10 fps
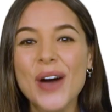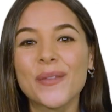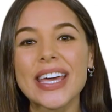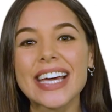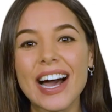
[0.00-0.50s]

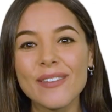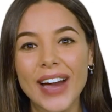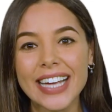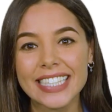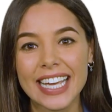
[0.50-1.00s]
We can't
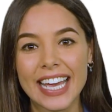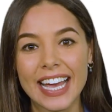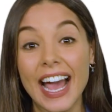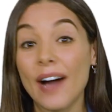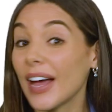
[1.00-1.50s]
wait to
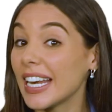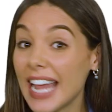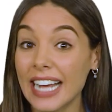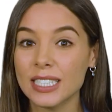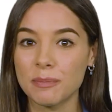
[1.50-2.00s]
hear how our
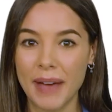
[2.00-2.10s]
next